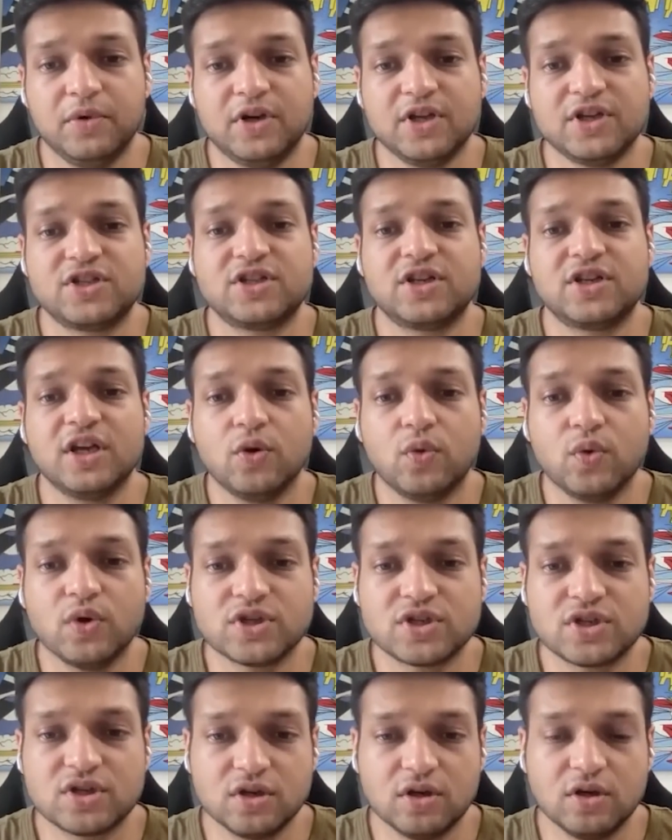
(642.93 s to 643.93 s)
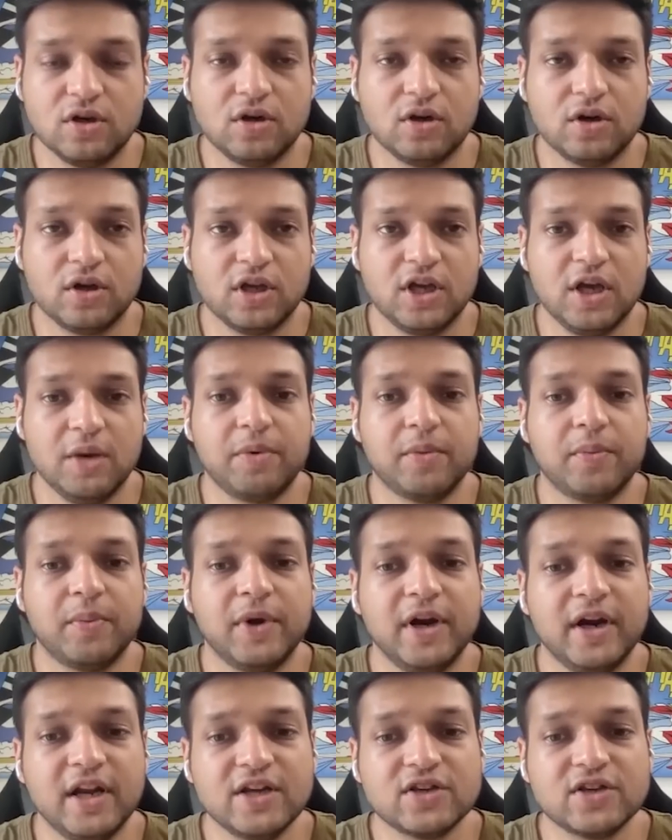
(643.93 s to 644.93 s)
distinguished
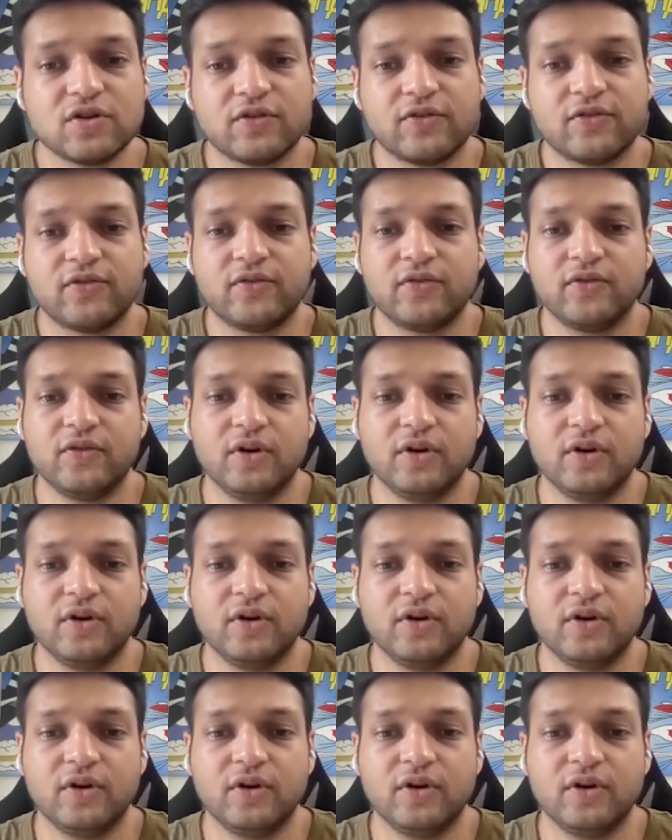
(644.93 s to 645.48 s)
capabilities of